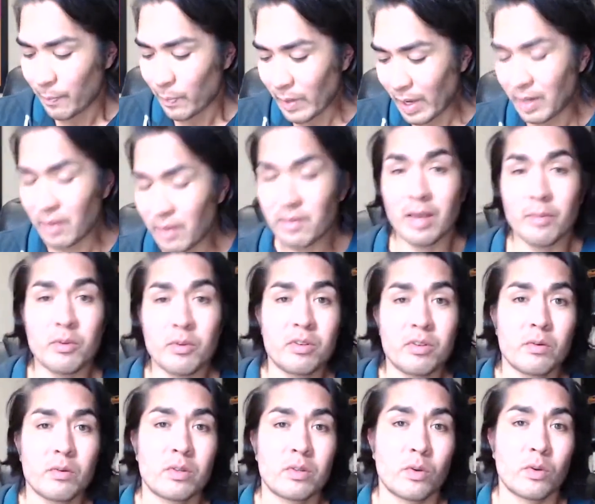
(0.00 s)
Anytime you
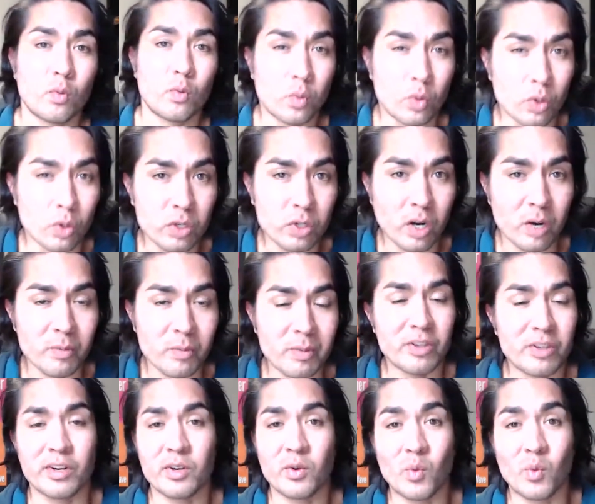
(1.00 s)
deal with a wool garment,
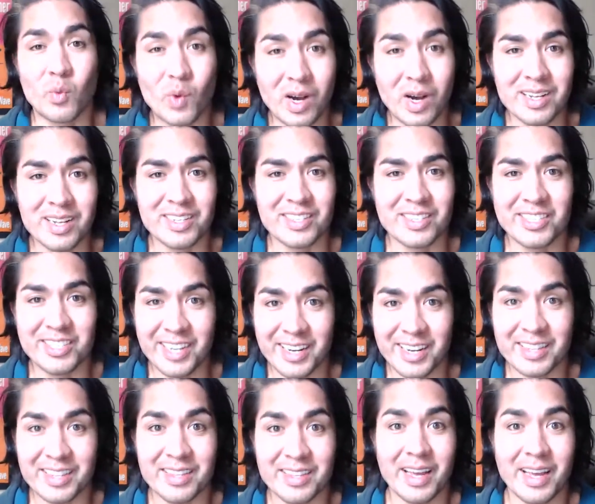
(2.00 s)
you're going to want to
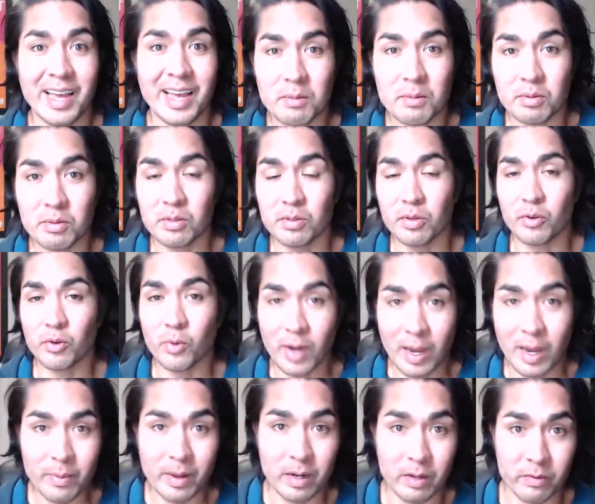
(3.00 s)
check the absolute
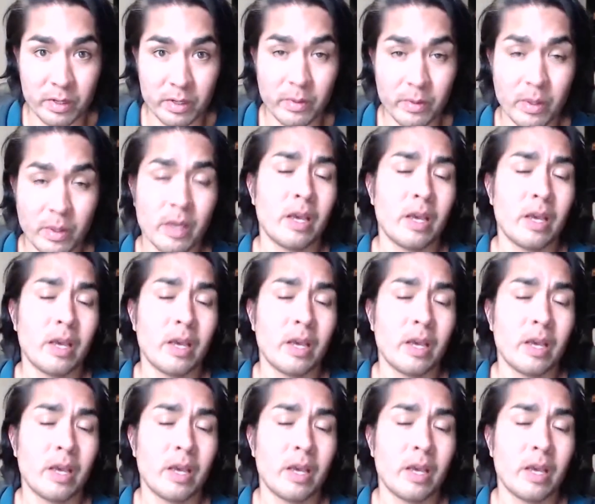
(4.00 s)
crap out of it.